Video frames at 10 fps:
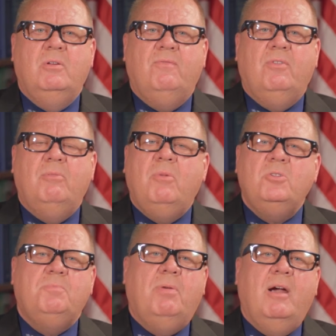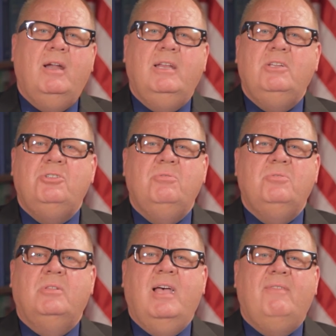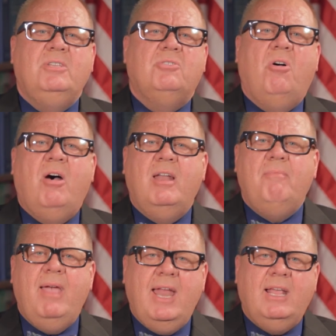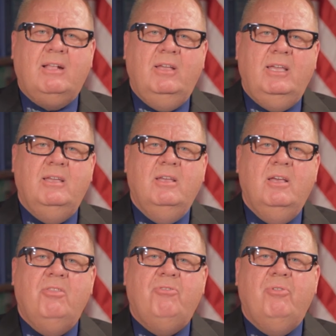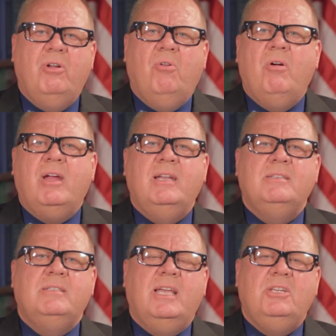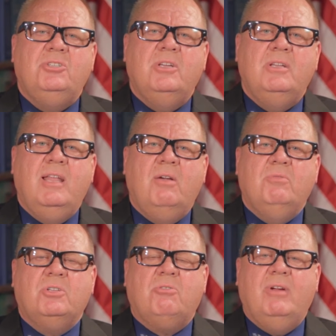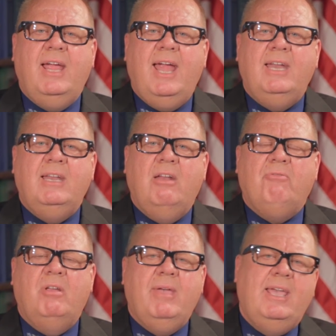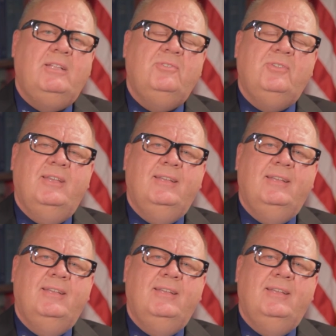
For the most part, it issues levies automatically through an organization that was created and remains